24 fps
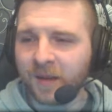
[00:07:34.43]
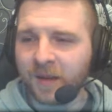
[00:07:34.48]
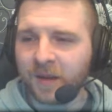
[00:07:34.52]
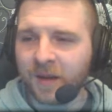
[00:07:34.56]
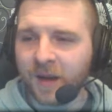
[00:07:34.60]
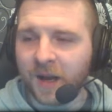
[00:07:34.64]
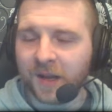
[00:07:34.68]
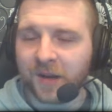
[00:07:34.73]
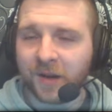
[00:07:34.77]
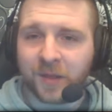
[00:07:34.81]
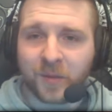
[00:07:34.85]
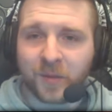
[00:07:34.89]

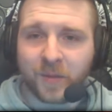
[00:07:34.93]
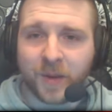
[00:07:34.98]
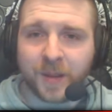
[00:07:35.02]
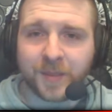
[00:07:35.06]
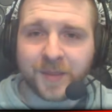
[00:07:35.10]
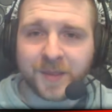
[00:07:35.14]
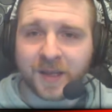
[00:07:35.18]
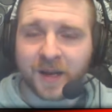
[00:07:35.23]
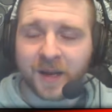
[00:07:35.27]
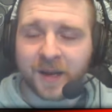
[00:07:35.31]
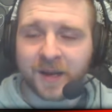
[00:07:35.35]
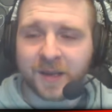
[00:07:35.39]
And on the
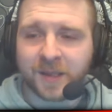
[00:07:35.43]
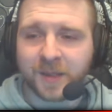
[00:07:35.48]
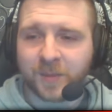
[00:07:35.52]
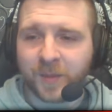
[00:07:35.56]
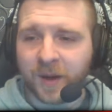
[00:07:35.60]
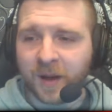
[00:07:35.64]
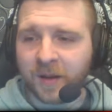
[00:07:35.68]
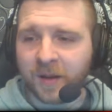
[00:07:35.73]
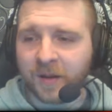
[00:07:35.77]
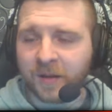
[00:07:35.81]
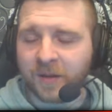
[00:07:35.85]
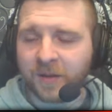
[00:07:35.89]
website as
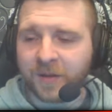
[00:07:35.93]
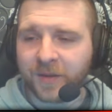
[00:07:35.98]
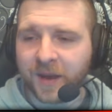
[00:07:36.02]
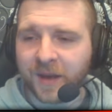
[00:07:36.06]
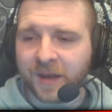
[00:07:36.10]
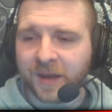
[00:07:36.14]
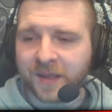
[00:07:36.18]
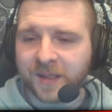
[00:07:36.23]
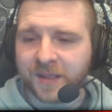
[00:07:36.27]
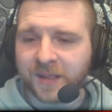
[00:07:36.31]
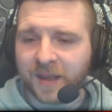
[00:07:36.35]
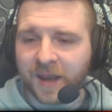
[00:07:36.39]
well,
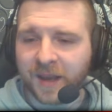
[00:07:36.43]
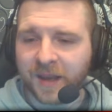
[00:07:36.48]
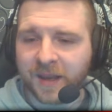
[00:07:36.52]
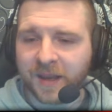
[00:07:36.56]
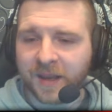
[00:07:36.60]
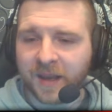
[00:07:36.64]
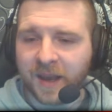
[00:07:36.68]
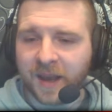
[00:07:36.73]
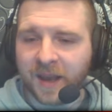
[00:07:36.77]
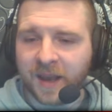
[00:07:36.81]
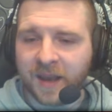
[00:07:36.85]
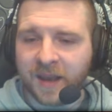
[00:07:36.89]
there's
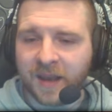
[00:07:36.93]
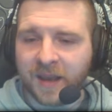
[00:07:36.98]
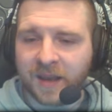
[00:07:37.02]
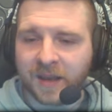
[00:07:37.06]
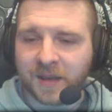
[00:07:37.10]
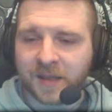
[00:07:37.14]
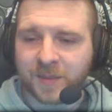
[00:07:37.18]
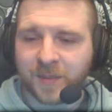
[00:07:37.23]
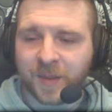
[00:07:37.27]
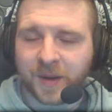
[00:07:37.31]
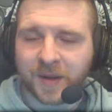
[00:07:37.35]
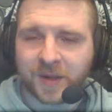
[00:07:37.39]
like a
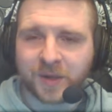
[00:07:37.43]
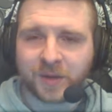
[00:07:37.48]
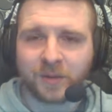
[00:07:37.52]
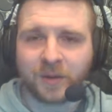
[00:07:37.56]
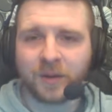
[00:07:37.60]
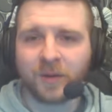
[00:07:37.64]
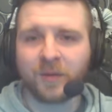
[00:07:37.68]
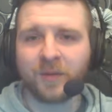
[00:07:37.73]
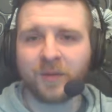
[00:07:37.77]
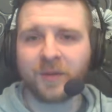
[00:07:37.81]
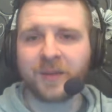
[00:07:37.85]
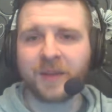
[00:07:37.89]
special
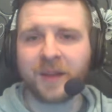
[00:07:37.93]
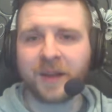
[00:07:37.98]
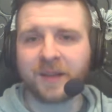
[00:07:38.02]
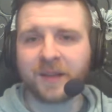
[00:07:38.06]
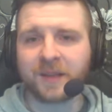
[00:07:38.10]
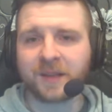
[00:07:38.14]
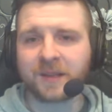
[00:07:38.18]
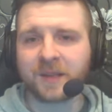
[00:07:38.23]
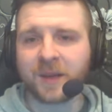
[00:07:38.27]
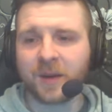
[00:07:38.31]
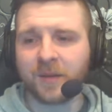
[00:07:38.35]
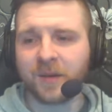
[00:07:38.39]
little thing
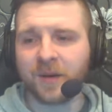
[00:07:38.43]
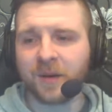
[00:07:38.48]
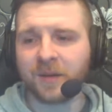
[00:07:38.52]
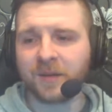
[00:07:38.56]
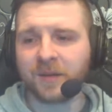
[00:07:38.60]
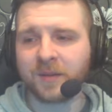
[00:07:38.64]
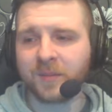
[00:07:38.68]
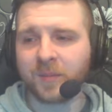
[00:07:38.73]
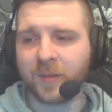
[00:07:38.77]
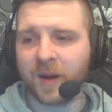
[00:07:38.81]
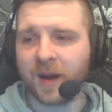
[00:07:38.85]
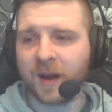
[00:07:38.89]
that's going
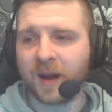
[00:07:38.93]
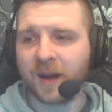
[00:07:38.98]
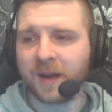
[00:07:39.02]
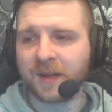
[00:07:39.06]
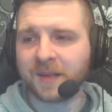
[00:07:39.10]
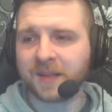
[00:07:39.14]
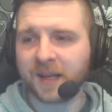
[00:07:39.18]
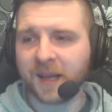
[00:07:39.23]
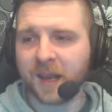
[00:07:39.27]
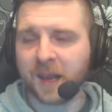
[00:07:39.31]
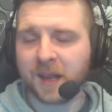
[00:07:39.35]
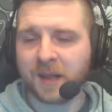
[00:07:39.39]
on where
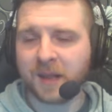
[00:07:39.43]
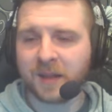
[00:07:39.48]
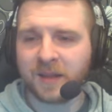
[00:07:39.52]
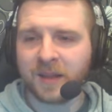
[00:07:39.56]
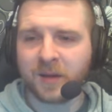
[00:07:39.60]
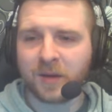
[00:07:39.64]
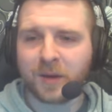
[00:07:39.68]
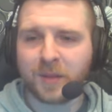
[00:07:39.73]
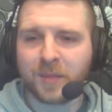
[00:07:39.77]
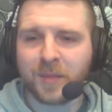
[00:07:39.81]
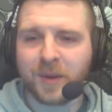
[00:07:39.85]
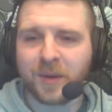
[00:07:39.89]
it's like a
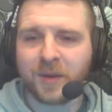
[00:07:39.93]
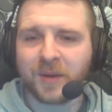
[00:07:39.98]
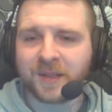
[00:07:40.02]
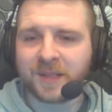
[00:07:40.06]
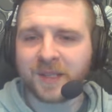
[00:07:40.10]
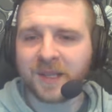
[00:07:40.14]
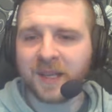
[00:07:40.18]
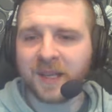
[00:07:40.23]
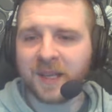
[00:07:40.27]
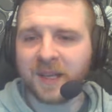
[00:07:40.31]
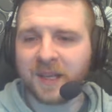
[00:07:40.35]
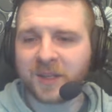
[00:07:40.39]
little
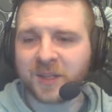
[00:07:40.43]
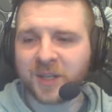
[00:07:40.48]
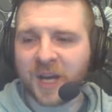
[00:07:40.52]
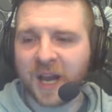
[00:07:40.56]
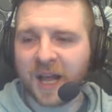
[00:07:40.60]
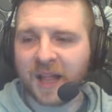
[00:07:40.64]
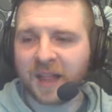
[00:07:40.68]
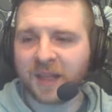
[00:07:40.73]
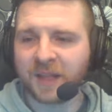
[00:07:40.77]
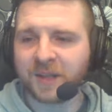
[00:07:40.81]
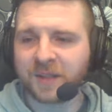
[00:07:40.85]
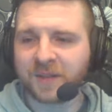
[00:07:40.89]
community
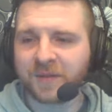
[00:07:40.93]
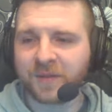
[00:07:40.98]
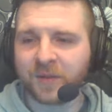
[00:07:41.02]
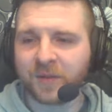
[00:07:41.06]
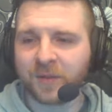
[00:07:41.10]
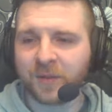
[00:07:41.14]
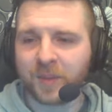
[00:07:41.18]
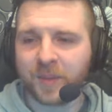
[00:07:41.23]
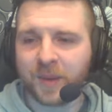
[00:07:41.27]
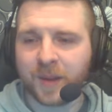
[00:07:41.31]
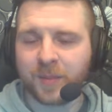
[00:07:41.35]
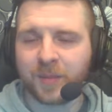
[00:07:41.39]
challenge for
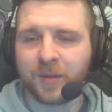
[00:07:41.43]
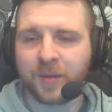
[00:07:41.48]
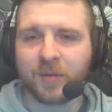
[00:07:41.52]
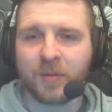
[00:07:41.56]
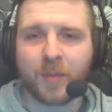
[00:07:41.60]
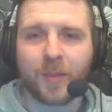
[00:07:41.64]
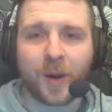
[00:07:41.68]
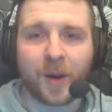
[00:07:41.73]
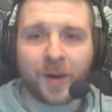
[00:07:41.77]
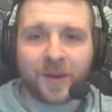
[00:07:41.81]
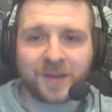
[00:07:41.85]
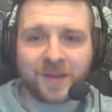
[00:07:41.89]
all the people who are
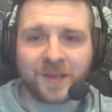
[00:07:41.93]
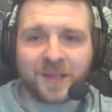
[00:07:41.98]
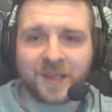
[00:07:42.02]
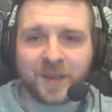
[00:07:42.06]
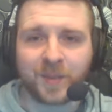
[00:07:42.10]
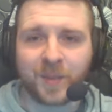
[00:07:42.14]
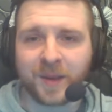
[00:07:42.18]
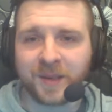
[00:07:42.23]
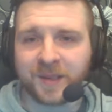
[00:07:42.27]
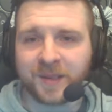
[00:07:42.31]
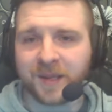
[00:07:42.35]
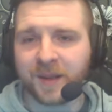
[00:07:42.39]

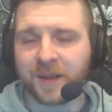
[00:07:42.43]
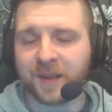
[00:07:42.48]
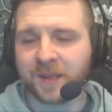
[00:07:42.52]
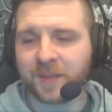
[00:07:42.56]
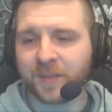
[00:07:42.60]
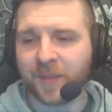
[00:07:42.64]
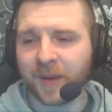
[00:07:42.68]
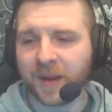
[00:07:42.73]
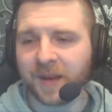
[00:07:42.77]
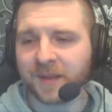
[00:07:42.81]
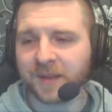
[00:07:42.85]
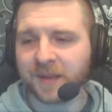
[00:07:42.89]
participating in this
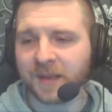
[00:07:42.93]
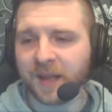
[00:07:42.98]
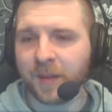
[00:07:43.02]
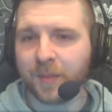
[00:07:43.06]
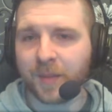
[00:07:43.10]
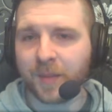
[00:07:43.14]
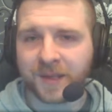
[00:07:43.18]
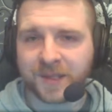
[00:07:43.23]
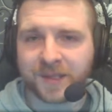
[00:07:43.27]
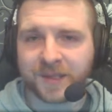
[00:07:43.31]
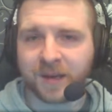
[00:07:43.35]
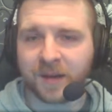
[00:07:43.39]
beta, like
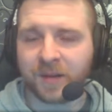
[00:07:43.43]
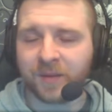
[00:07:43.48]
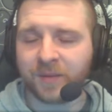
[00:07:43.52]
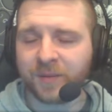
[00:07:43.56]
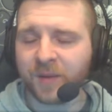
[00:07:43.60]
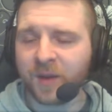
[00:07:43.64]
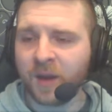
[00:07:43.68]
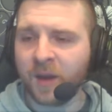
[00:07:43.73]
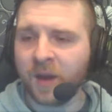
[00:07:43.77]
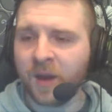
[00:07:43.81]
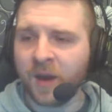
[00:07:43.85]
myself.